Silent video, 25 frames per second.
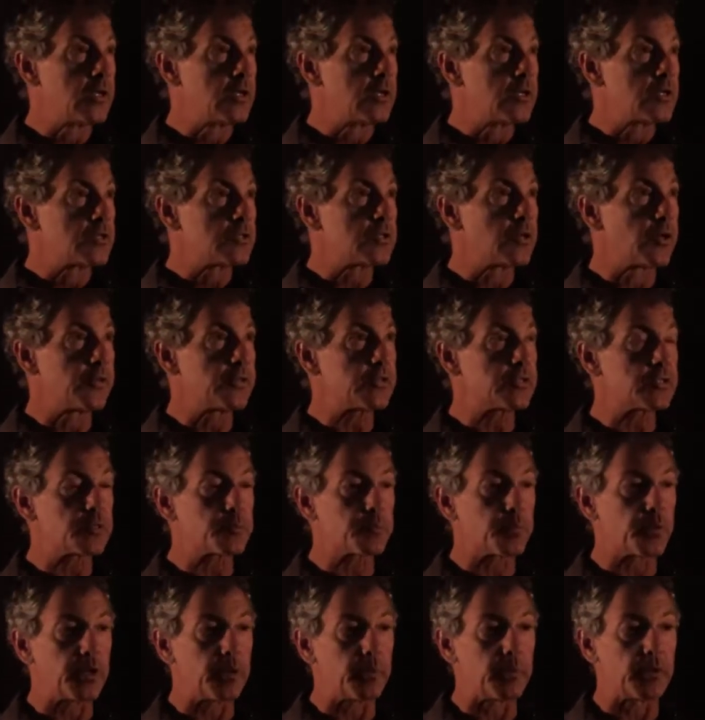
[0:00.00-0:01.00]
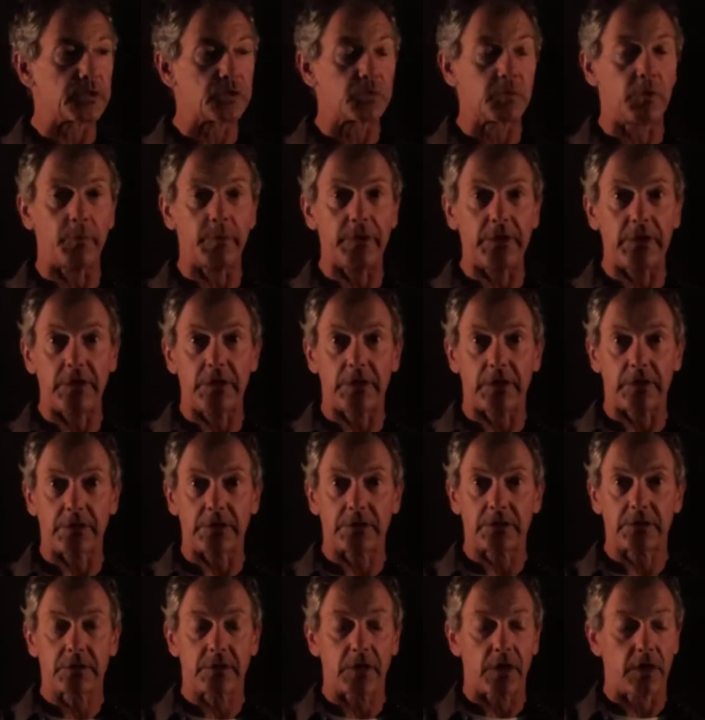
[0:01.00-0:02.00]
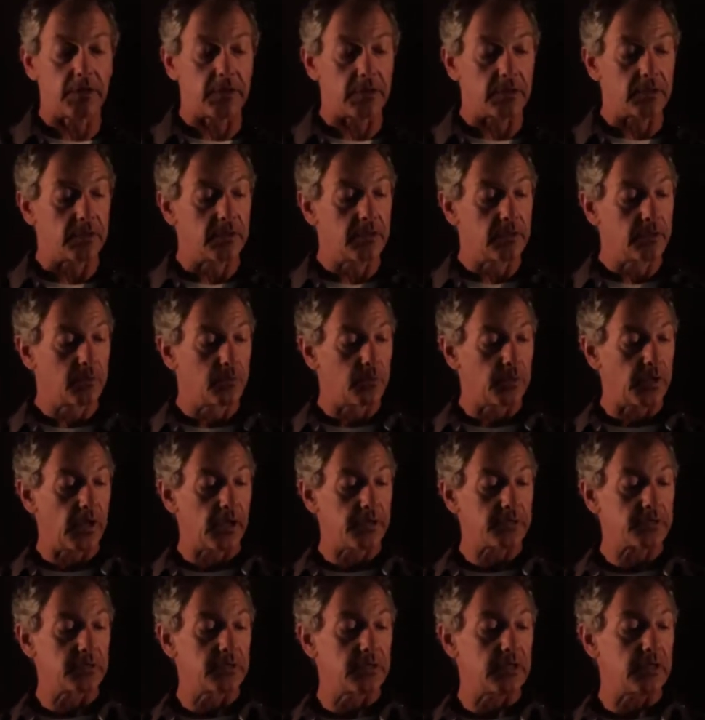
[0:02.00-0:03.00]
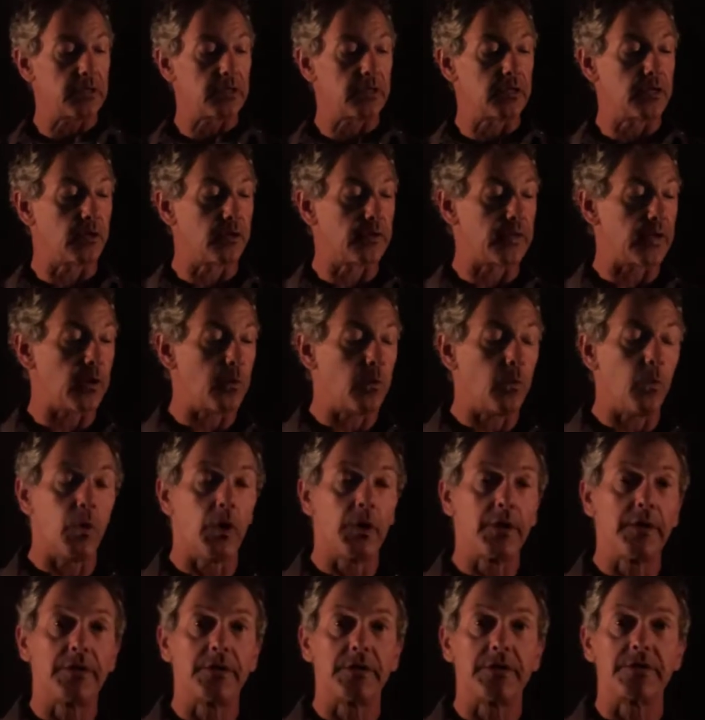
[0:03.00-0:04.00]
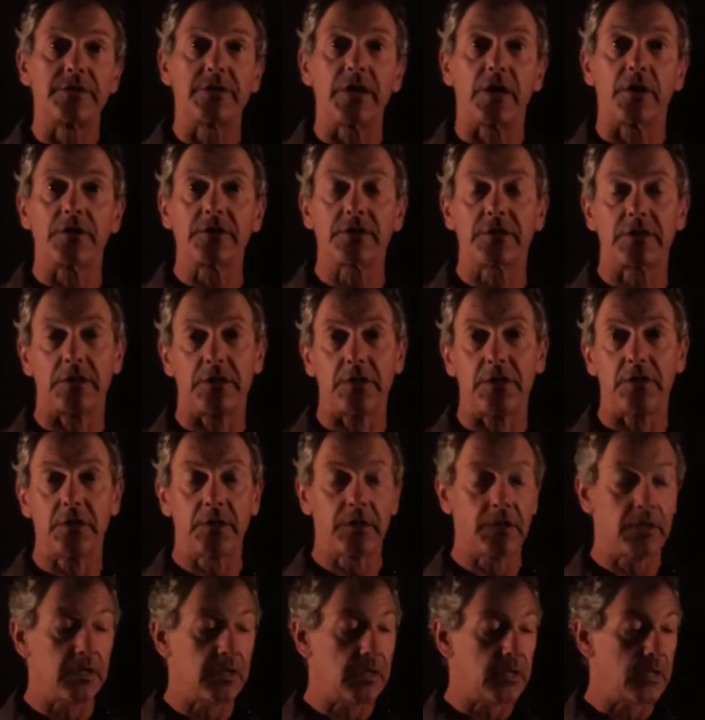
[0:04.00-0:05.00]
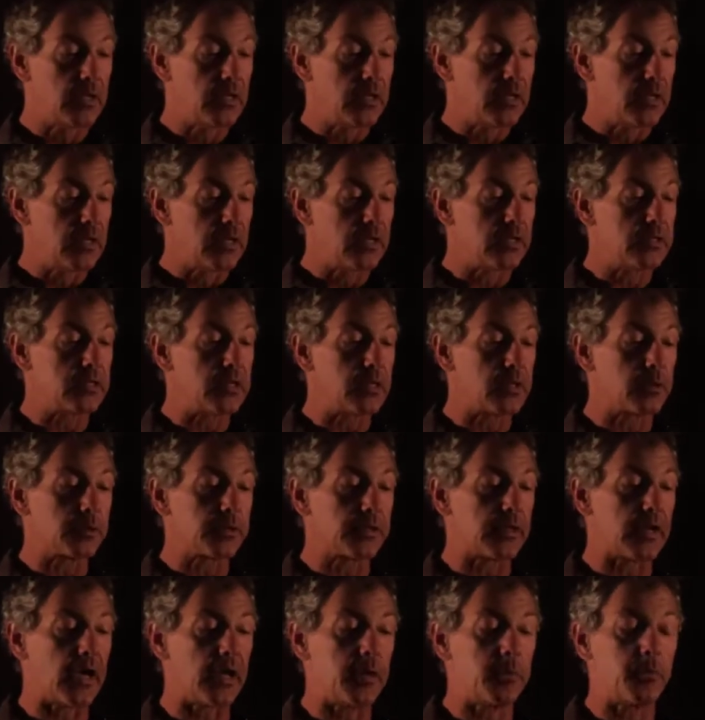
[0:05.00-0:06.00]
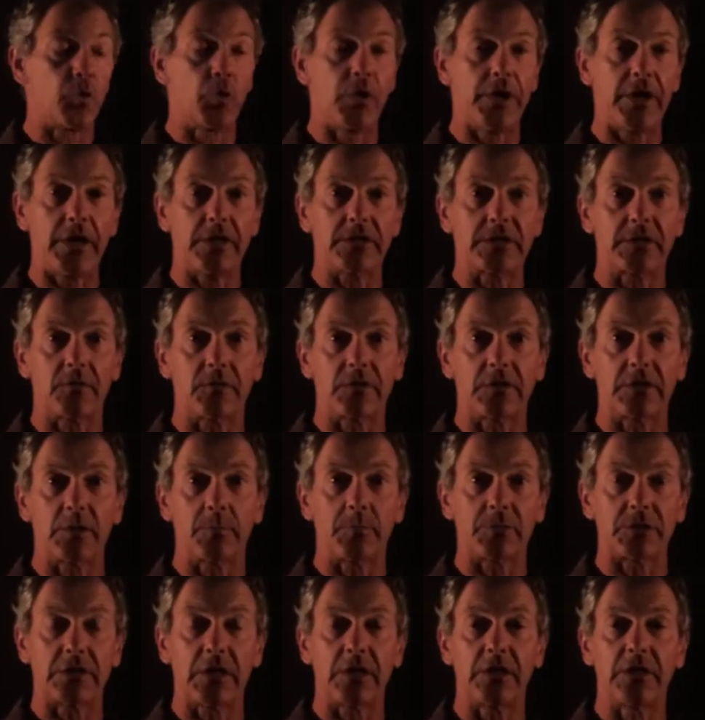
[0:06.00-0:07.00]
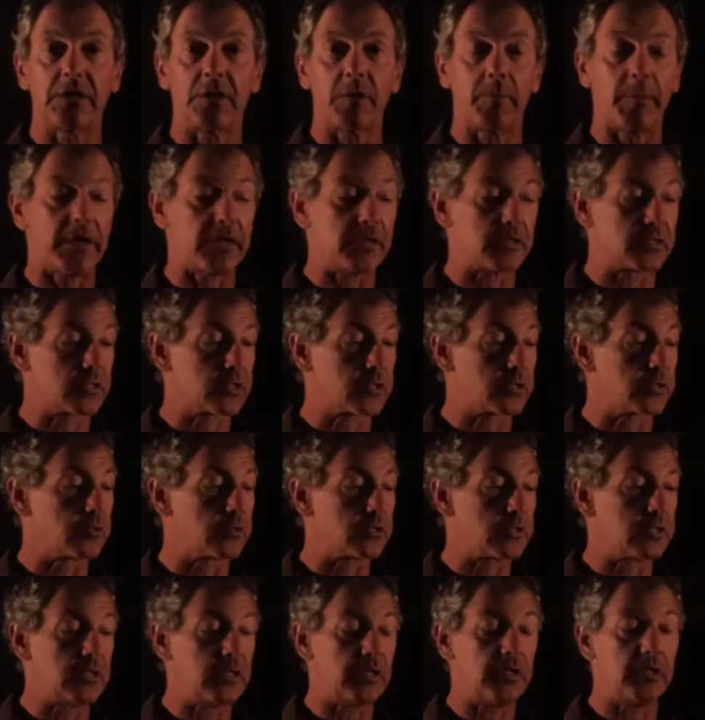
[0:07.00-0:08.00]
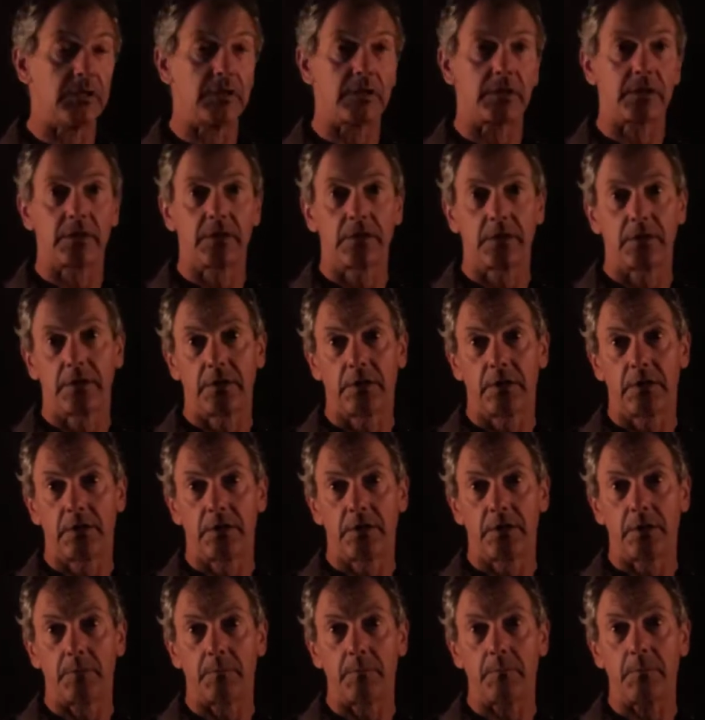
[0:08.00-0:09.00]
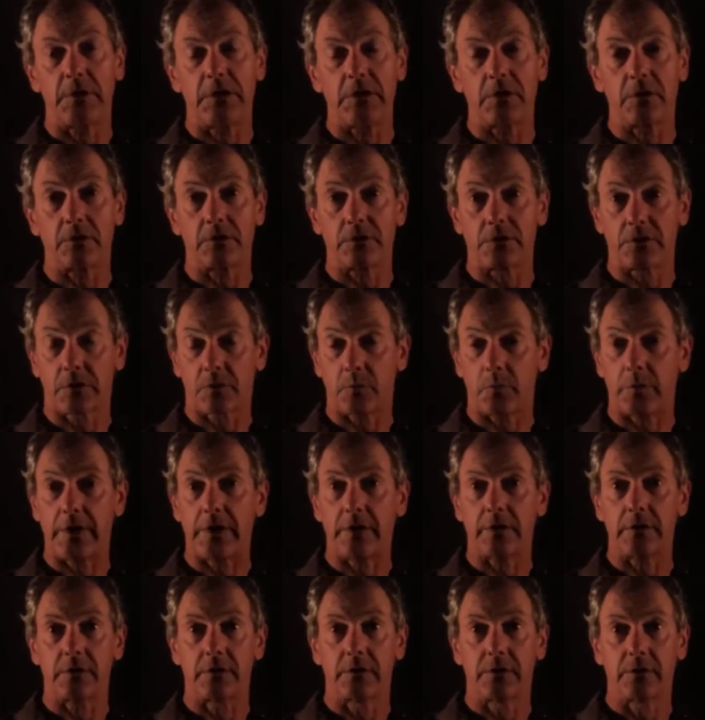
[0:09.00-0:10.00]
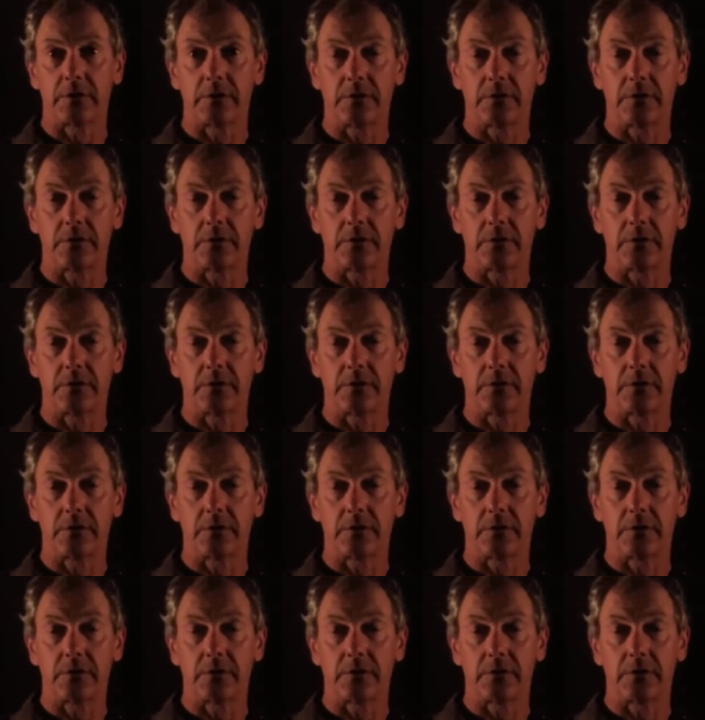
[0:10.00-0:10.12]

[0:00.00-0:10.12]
So this is pretty much what we need to get started. We also need to know that 1 darcy is equal to 9.87 times 10 to the minus 13th meters squared.